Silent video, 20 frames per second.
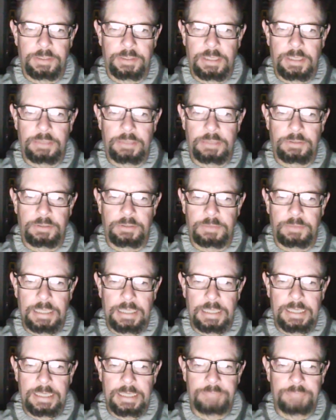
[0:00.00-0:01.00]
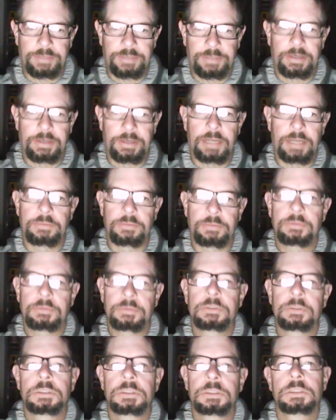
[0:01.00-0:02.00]
I don't know. I can't figure it out.
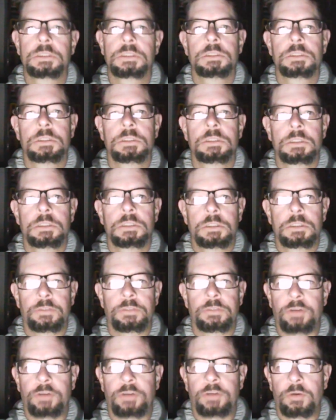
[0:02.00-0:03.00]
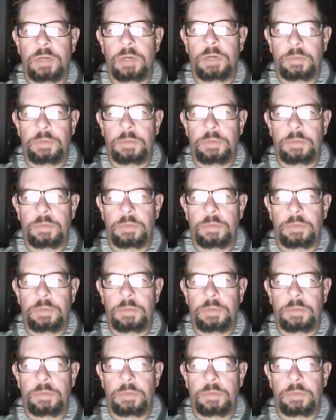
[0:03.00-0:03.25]
So,